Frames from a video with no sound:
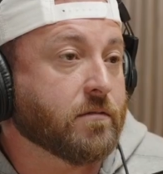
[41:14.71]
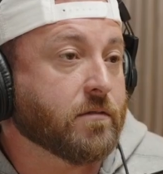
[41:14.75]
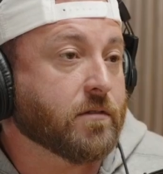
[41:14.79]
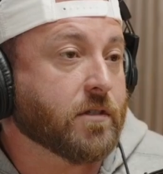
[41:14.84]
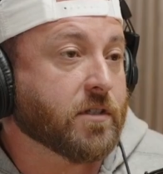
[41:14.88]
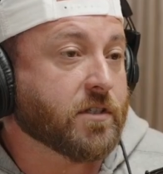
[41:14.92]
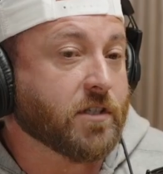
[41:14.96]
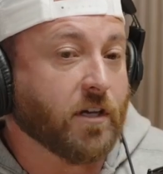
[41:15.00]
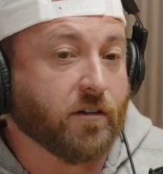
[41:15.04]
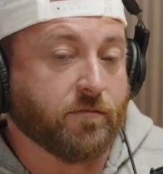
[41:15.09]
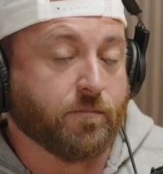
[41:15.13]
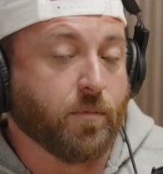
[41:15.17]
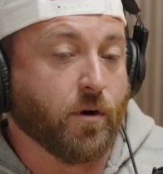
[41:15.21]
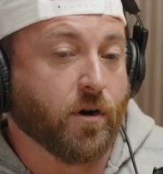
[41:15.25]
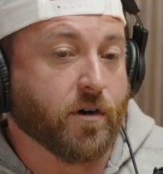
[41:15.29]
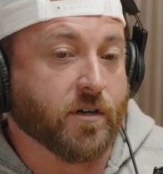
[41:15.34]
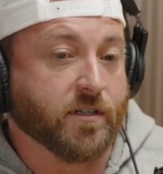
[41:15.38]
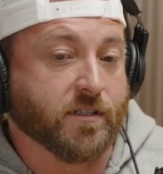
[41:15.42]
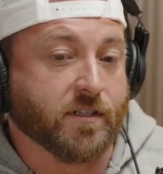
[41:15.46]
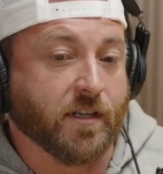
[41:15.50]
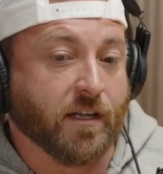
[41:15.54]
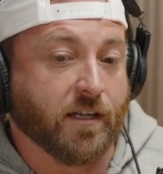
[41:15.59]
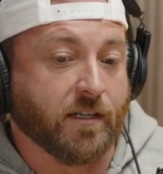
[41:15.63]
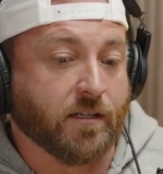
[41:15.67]
The tough part
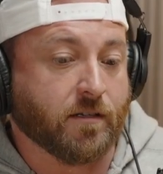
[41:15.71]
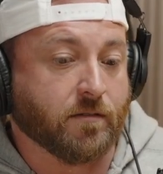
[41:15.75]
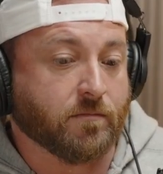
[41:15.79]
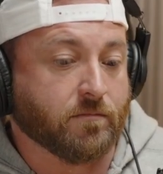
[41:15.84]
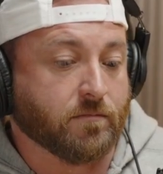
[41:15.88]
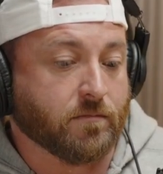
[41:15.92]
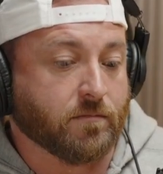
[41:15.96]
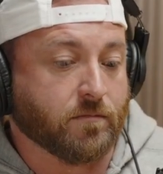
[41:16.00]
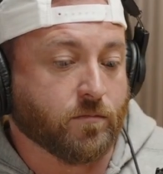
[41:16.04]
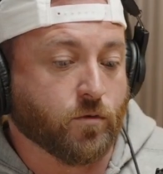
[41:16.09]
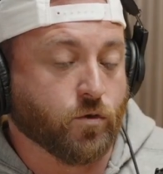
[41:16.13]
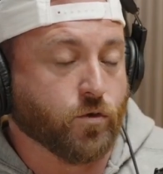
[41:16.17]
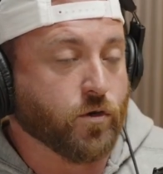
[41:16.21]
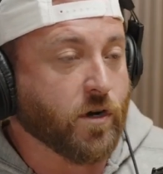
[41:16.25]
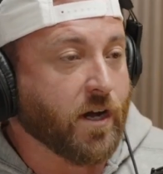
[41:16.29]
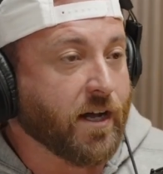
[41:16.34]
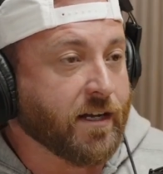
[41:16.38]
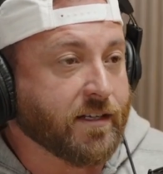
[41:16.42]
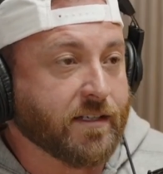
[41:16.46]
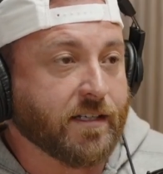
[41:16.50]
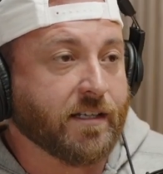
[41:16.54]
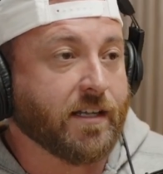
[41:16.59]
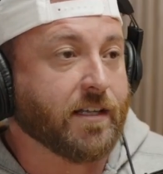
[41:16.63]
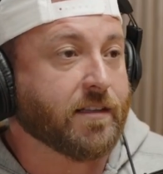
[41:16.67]
is like
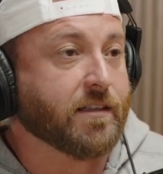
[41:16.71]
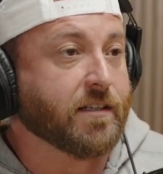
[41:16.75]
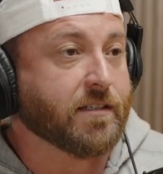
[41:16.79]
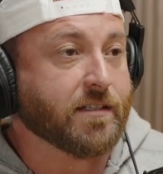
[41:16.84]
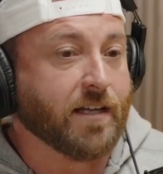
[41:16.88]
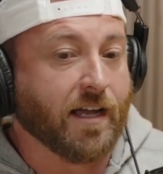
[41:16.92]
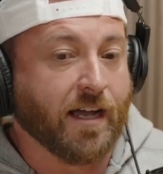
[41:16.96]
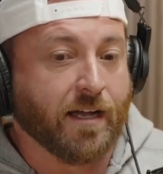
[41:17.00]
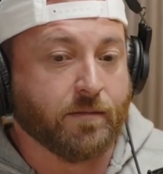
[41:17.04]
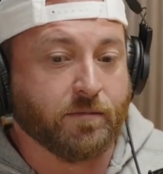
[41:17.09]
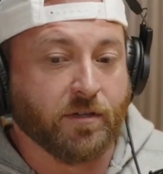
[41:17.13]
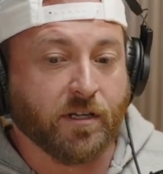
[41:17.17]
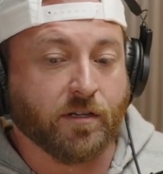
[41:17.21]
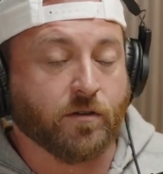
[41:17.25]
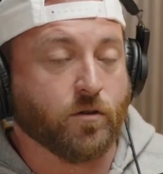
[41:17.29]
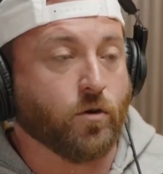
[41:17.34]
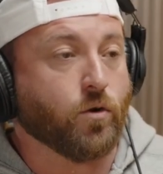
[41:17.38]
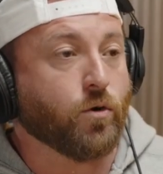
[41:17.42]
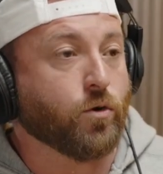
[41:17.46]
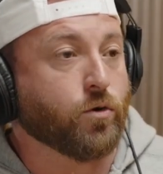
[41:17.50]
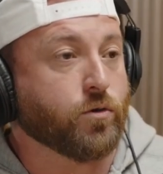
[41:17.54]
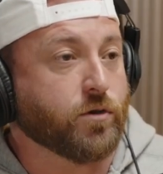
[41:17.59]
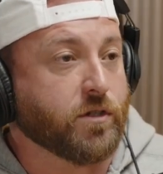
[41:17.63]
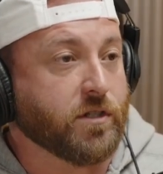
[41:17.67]
trying to get the time, like
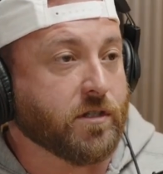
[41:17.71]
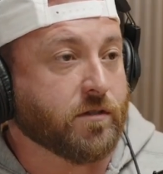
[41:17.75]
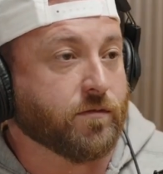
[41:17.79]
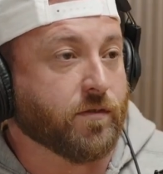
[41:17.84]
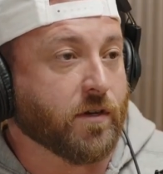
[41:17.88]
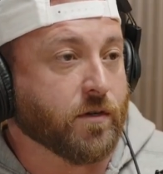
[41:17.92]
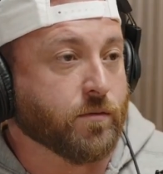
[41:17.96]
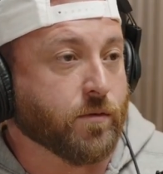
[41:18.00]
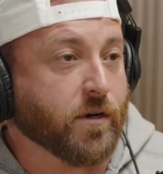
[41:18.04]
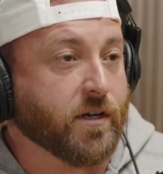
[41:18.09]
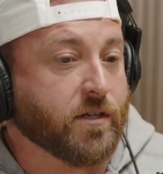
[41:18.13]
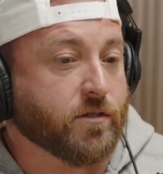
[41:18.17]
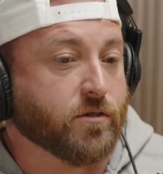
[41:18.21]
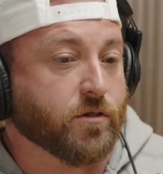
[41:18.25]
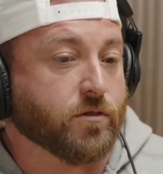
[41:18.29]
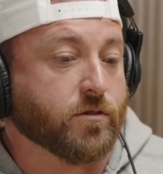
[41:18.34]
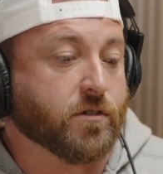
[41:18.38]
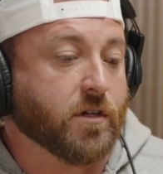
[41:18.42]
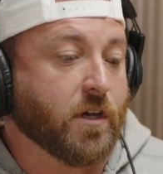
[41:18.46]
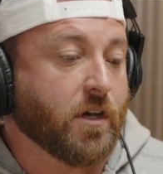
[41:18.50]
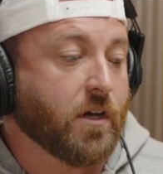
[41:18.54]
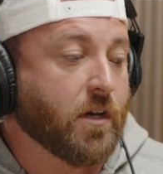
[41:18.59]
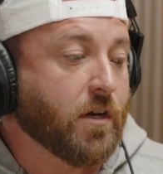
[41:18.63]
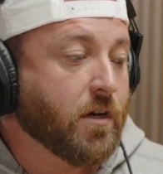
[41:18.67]
hold these
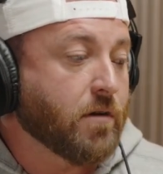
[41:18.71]
fundraisers.